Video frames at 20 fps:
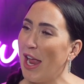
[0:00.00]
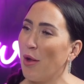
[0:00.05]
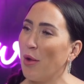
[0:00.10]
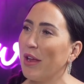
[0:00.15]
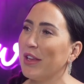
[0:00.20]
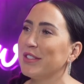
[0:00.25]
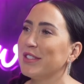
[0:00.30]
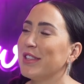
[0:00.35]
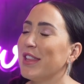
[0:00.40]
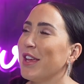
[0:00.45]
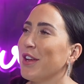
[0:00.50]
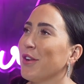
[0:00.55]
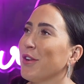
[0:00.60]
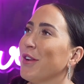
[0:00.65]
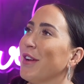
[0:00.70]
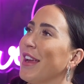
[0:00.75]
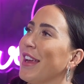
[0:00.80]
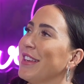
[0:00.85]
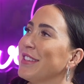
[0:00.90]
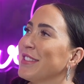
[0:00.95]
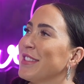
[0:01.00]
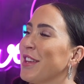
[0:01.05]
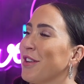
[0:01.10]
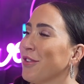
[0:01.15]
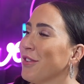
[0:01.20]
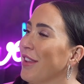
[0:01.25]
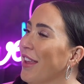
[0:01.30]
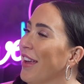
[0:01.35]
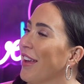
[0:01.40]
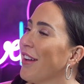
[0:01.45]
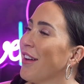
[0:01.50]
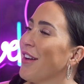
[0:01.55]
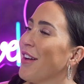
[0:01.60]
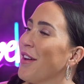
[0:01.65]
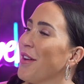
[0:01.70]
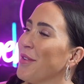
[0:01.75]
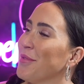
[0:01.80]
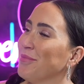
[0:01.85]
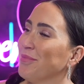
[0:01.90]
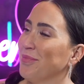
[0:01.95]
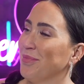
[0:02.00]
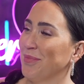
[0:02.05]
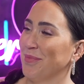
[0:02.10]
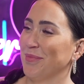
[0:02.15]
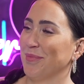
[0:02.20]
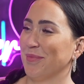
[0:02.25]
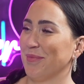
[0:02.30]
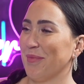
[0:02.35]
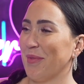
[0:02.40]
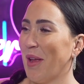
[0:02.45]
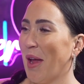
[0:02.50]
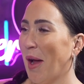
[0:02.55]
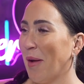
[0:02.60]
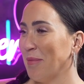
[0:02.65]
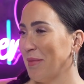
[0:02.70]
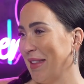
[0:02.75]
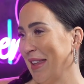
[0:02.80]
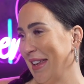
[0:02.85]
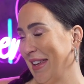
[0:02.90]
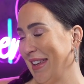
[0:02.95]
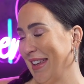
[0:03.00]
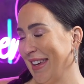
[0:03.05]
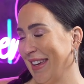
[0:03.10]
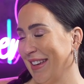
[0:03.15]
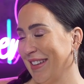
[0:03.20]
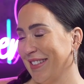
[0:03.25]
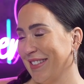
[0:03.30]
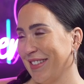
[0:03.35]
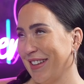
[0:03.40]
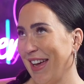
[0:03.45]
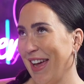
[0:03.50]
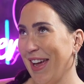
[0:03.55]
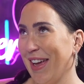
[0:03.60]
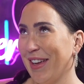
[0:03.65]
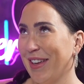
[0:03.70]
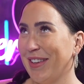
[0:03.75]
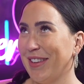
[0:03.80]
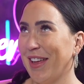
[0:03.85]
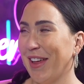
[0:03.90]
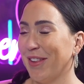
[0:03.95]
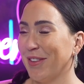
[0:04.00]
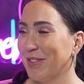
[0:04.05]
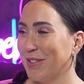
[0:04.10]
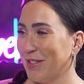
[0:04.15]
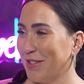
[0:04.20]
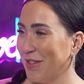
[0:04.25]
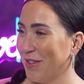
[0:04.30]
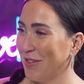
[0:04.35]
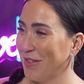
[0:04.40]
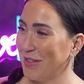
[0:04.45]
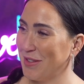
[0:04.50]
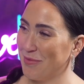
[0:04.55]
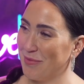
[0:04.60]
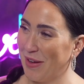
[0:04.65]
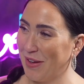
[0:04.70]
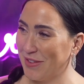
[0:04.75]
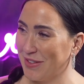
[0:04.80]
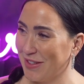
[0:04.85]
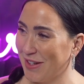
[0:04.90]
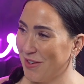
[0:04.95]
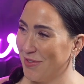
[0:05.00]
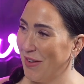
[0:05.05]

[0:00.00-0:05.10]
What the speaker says: Is there like I'm thinking, okay, Yellowstone is about to come